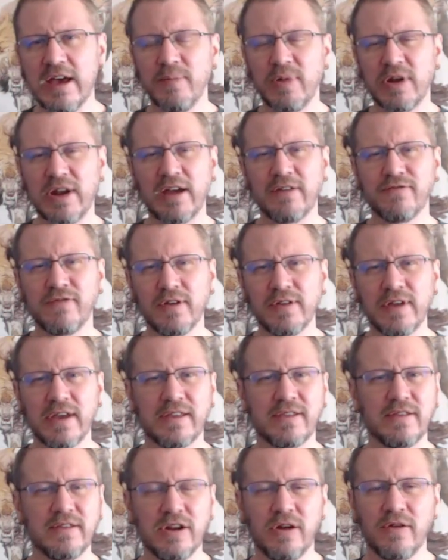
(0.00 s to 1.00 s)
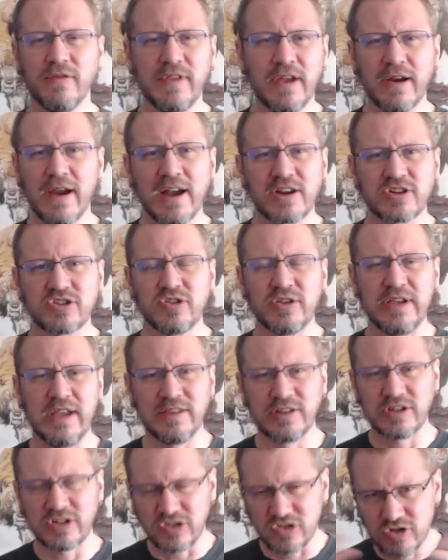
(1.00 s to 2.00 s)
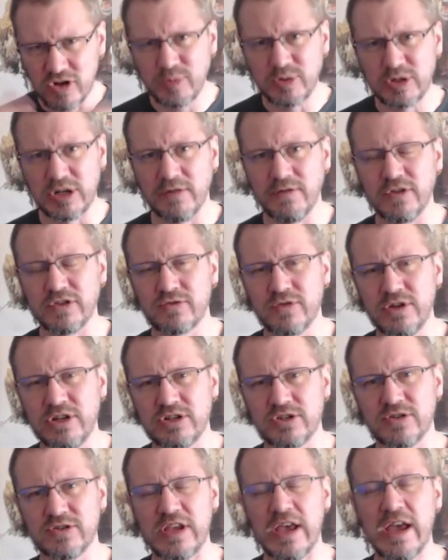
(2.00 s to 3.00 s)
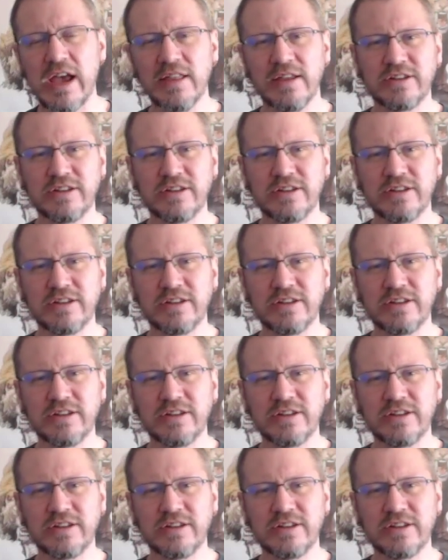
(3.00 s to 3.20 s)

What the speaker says: but I felt like they're actually in the description of those creatures.